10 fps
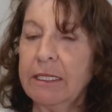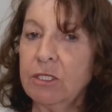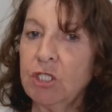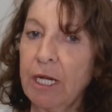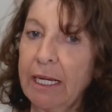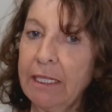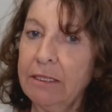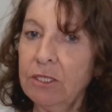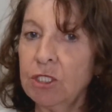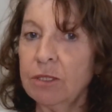can
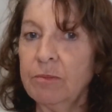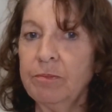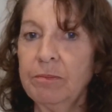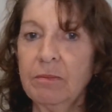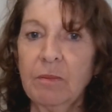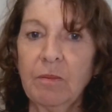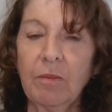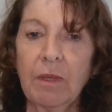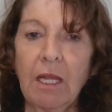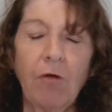change
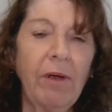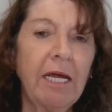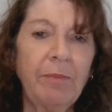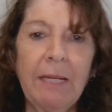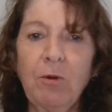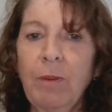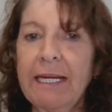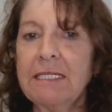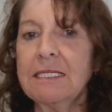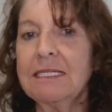around people,
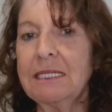places,